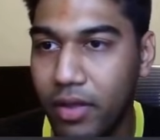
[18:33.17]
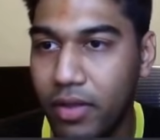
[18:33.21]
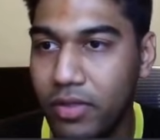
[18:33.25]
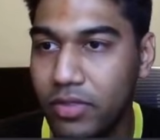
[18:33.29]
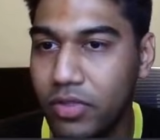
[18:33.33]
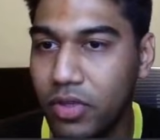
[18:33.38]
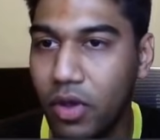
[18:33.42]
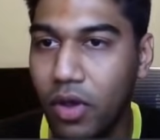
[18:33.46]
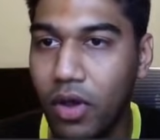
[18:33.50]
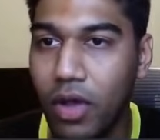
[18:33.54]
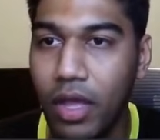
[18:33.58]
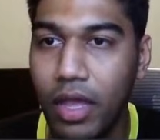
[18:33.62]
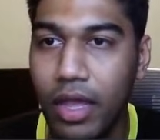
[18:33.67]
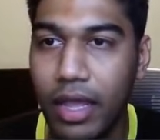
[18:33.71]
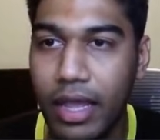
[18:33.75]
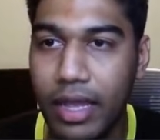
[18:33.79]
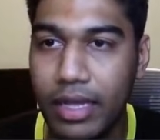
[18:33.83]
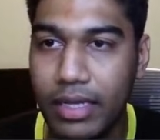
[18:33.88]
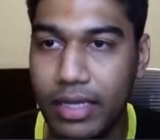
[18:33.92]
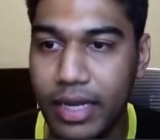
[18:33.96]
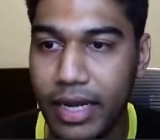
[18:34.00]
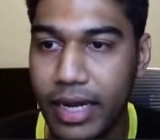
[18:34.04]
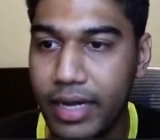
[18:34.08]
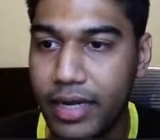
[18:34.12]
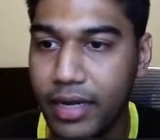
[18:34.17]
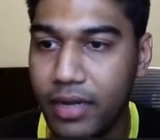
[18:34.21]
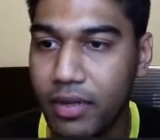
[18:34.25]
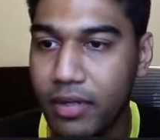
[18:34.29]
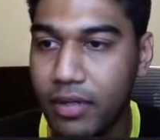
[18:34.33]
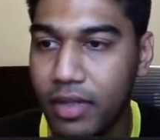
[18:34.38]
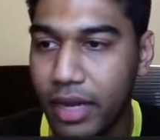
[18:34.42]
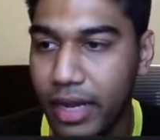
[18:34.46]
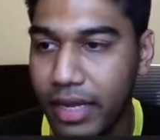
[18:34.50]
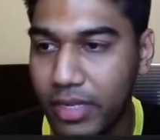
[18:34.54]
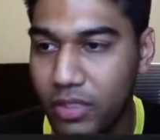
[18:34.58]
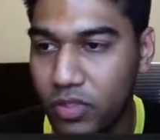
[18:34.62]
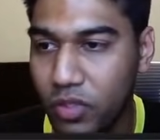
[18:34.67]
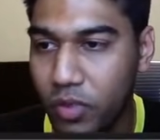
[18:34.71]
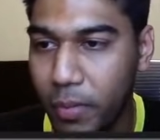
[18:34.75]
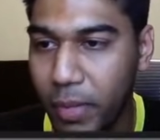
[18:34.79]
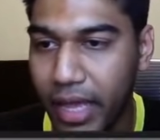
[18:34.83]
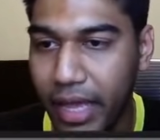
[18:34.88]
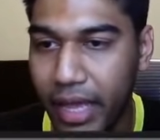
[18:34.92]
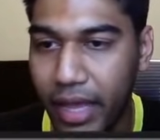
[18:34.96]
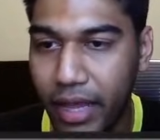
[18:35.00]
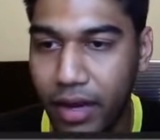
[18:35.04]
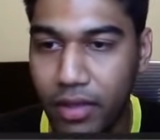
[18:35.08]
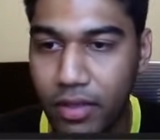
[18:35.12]
So it created the resume
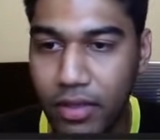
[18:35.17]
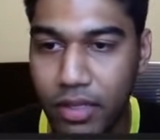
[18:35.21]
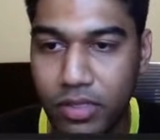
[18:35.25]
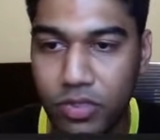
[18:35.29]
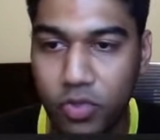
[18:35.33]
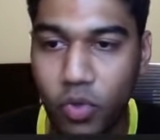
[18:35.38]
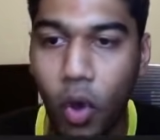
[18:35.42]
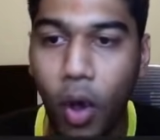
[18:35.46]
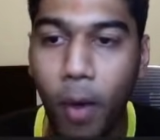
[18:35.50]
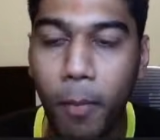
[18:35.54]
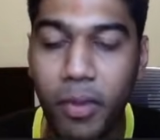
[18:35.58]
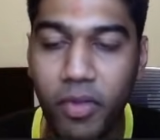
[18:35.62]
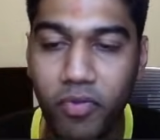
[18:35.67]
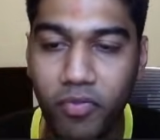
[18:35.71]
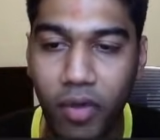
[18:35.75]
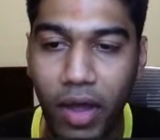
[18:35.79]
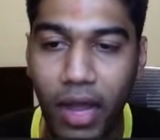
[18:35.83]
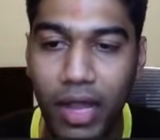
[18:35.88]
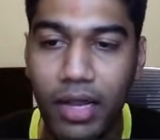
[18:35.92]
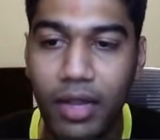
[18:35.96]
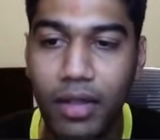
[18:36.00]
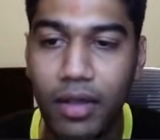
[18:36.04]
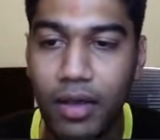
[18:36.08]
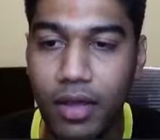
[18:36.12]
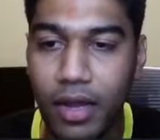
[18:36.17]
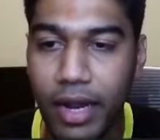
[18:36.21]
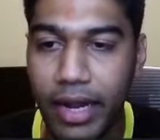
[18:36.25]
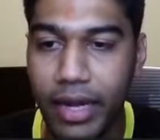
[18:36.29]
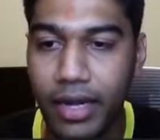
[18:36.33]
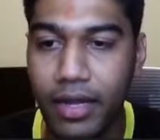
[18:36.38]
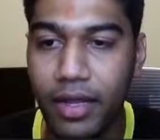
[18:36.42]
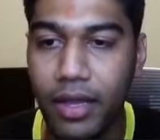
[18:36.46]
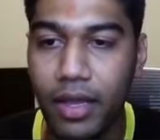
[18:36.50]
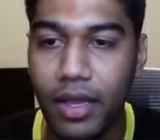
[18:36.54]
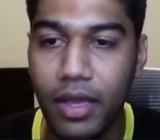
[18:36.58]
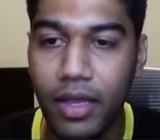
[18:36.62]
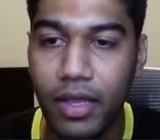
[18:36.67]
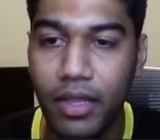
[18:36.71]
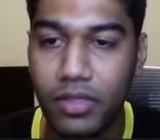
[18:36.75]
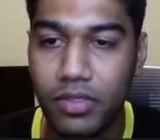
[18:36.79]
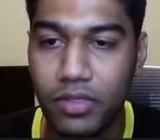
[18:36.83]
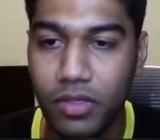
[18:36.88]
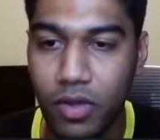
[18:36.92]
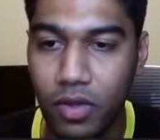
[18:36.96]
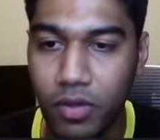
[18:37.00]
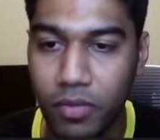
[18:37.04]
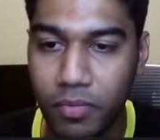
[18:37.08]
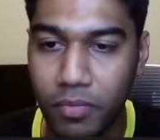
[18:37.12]
here, this copy file, right?
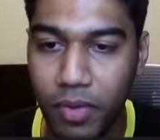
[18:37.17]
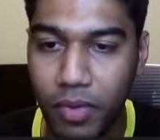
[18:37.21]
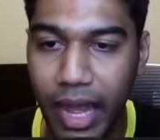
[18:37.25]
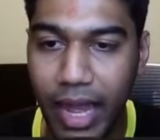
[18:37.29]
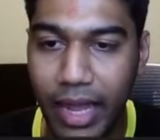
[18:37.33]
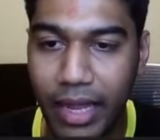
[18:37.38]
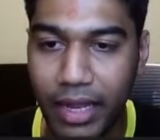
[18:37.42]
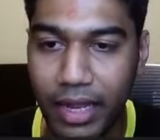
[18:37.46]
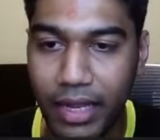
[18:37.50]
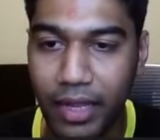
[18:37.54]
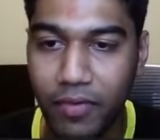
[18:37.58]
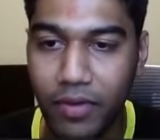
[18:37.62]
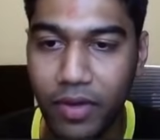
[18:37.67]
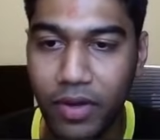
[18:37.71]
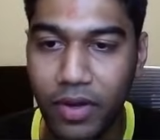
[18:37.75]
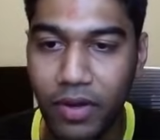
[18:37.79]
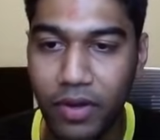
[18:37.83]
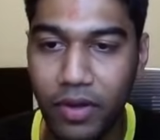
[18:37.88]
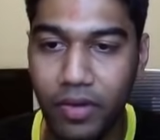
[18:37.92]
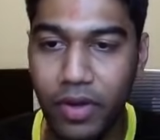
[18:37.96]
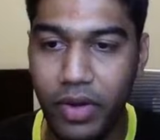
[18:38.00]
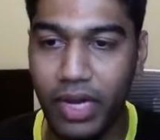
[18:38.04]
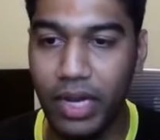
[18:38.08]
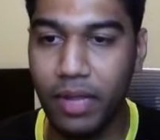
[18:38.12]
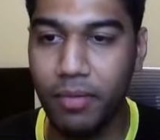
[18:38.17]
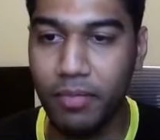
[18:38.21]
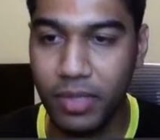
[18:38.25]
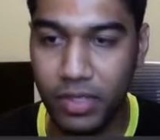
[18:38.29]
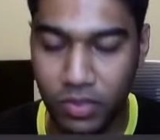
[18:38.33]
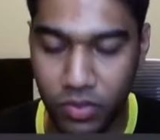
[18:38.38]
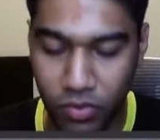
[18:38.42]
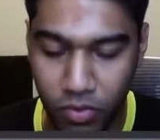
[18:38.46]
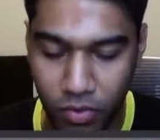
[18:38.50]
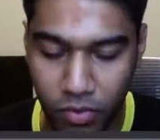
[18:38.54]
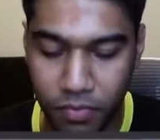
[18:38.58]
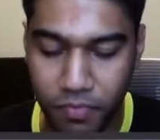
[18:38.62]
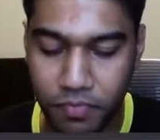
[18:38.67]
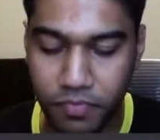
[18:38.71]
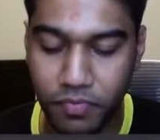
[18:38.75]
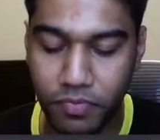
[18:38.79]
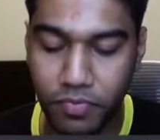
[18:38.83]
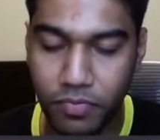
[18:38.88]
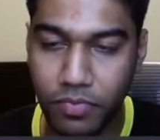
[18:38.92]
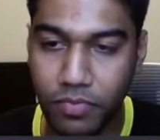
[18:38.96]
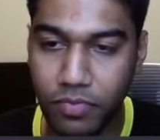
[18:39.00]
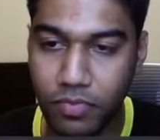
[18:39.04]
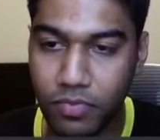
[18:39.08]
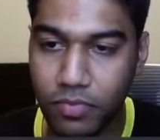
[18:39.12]
So I can even rename this to
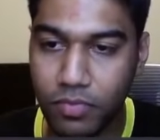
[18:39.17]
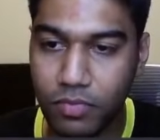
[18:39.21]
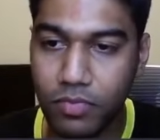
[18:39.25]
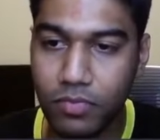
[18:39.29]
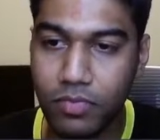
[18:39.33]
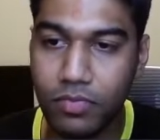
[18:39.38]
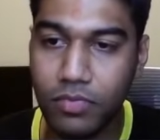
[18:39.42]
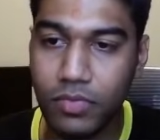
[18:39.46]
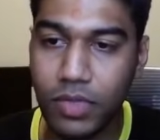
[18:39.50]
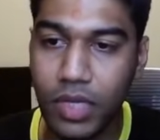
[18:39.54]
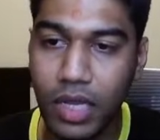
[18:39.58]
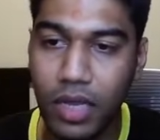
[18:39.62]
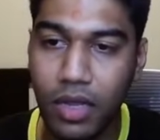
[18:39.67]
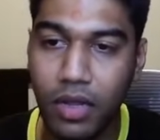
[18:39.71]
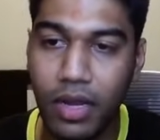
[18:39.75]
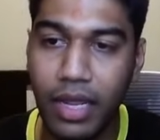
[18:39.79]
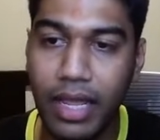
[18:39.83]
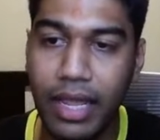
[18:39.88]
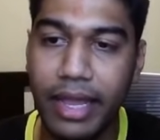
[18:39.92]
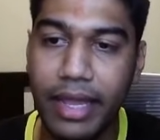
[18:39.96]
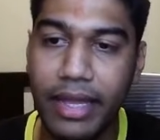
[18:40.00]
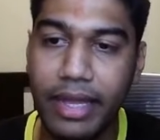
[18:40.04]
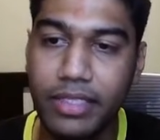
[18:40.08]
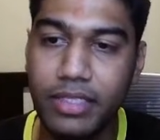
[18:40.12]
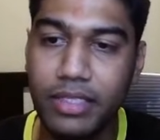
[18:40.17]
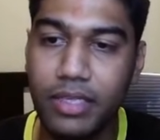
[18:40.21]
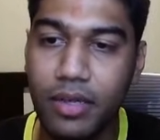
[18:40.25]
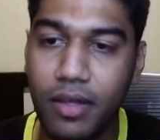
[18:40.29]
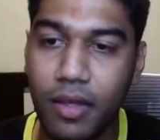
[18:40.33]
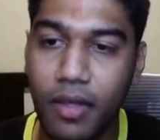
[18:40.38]
create